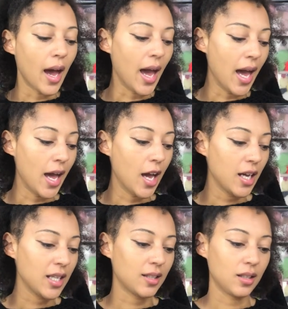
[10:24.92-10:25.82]

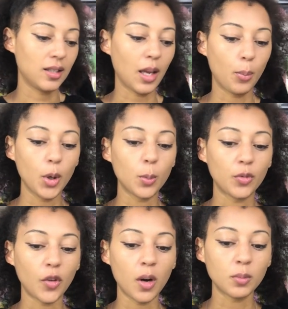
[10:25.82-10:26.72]
It's a step up
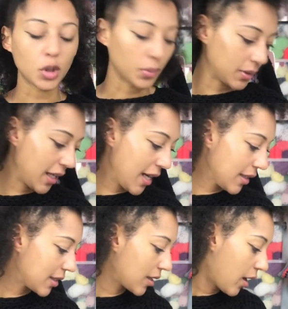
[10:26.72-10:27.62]
from double
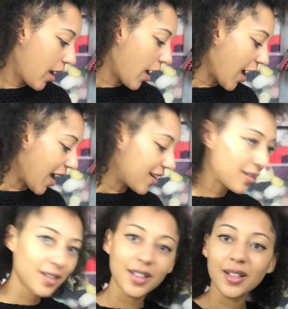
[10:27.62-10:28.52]
knit,
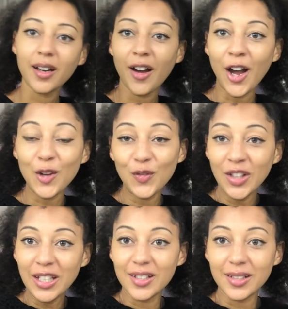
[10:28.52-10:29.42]
and I
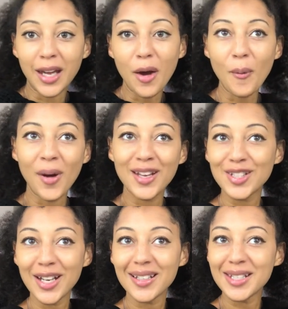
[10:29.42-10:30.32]
finished it. When I
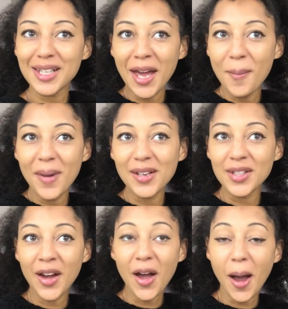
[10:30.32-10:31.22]
started to get
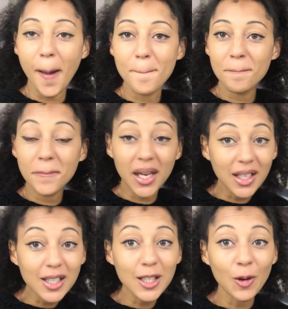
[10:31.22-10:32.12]
better, I
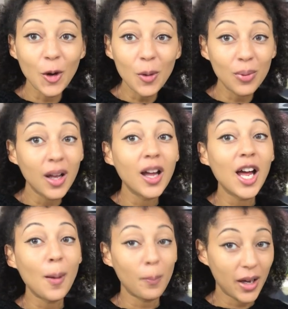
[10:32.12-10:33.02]
picked it up,
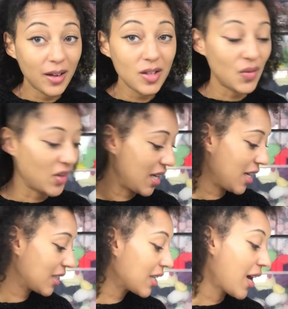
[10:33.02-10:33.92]

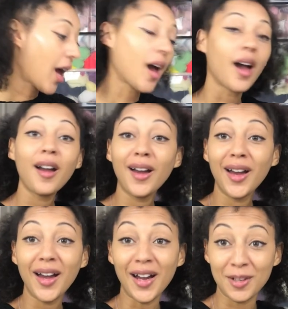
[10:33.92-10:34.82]
persevered,
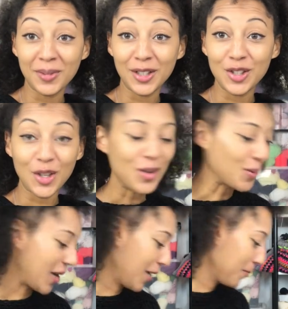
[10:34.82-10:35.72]
and I'm going to show you
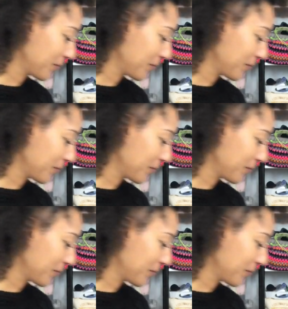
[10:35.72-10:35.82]
it.